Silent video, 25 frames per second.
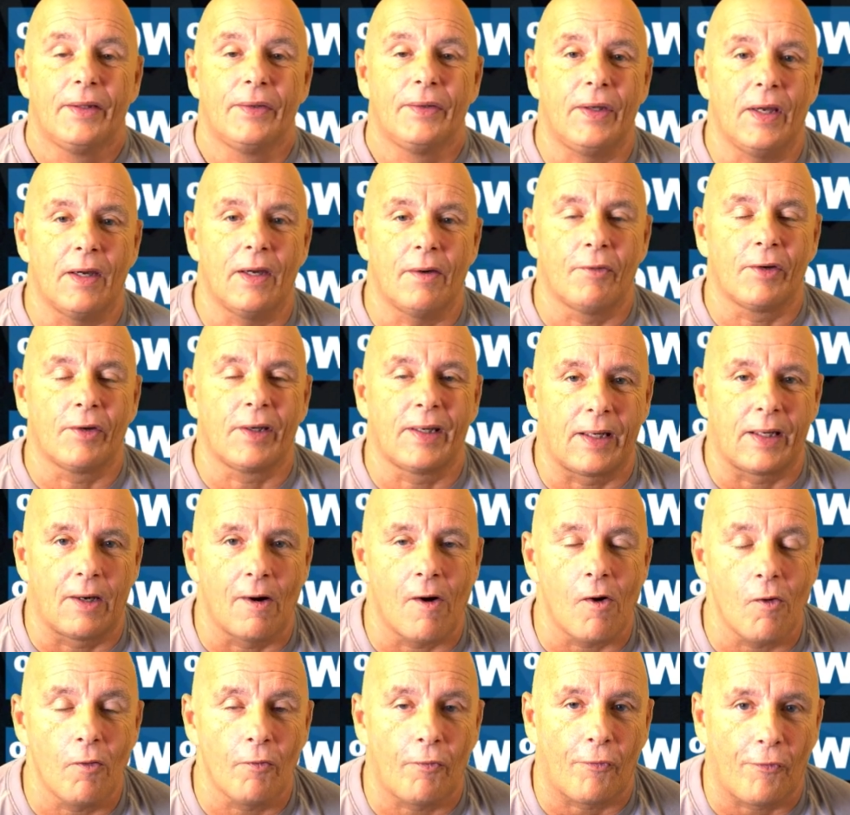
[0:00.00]
The
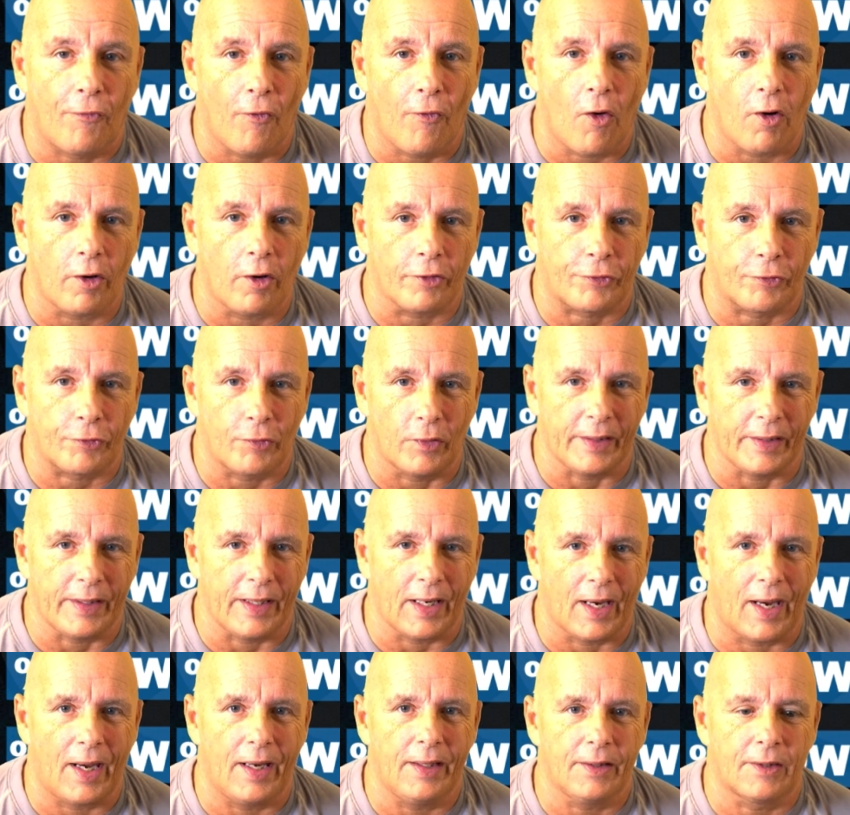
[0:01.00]
goal
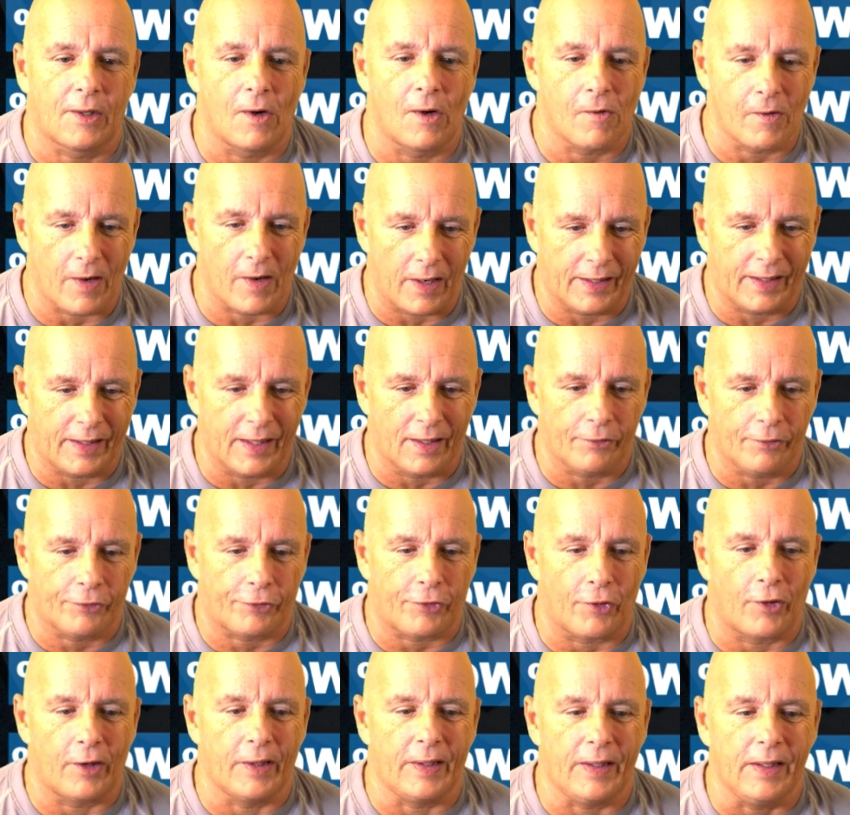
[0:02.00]
4-28, goal again
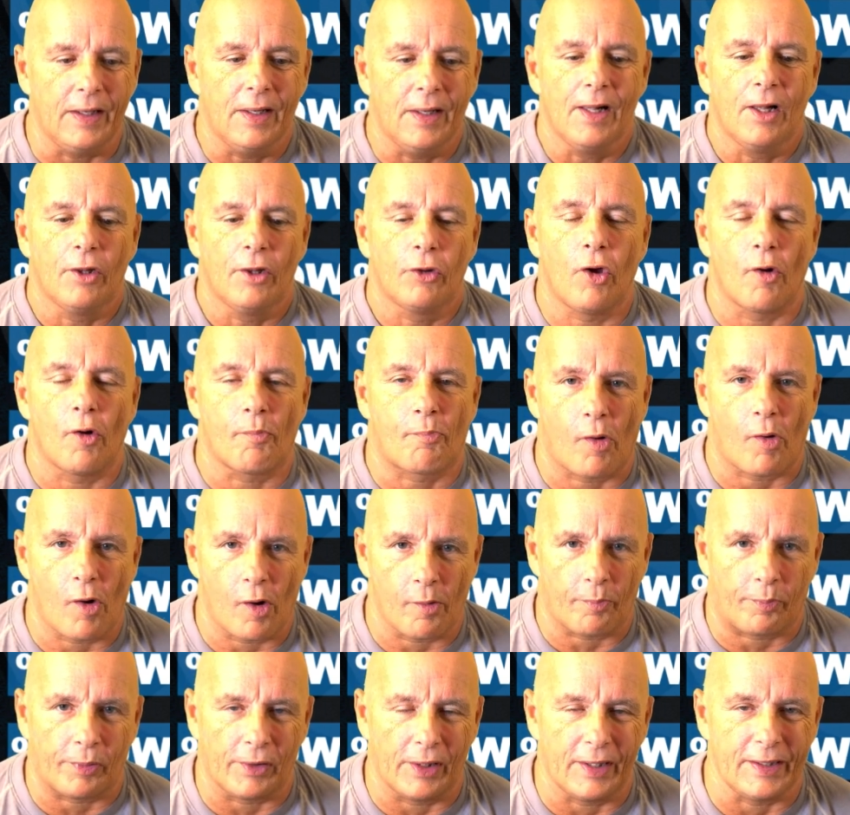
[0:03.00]
30. The
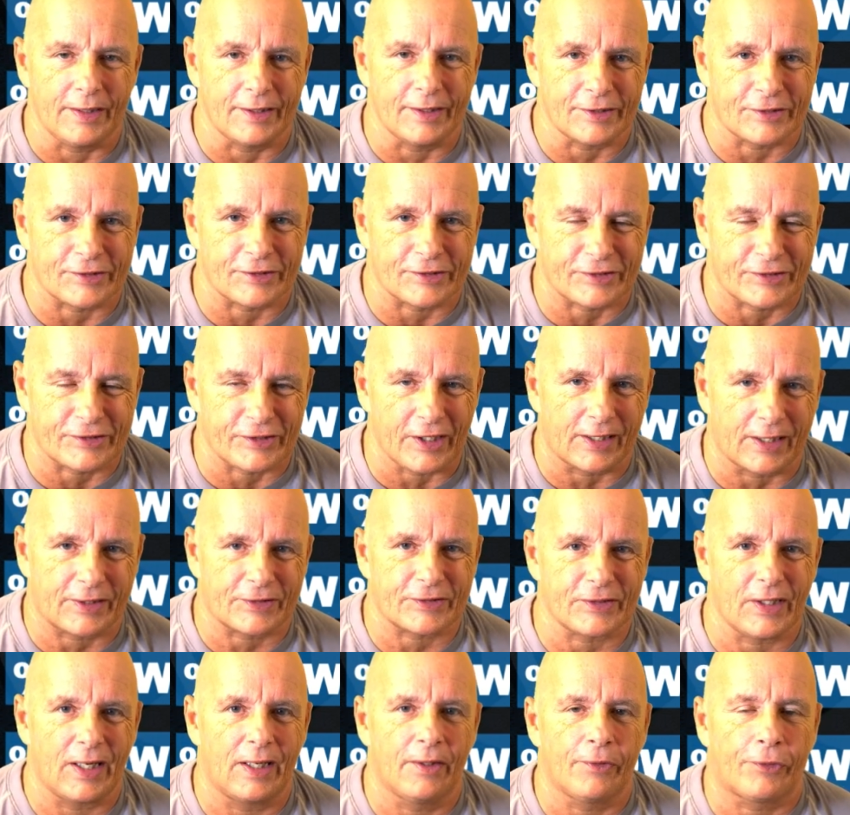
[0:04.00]
power play
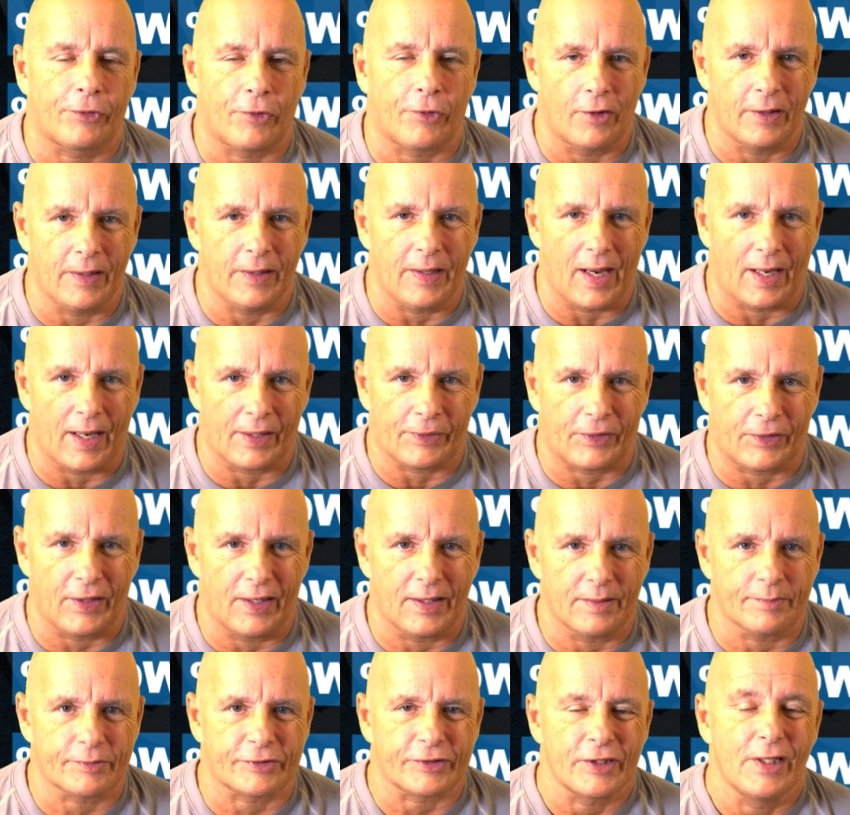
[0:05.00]
6 and 30
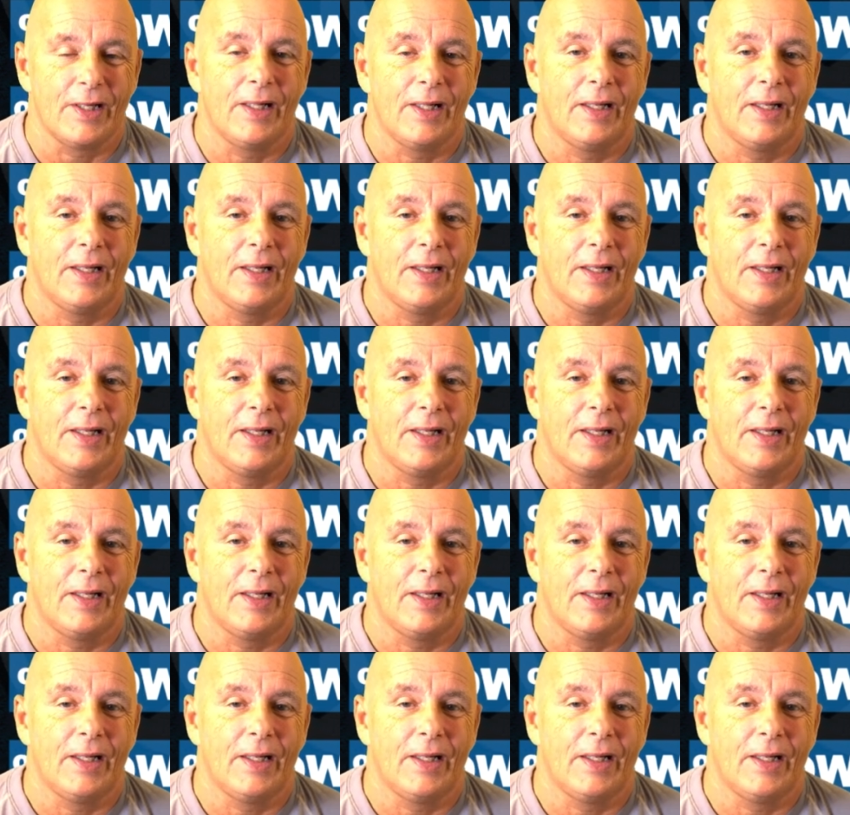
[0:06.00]
attempts,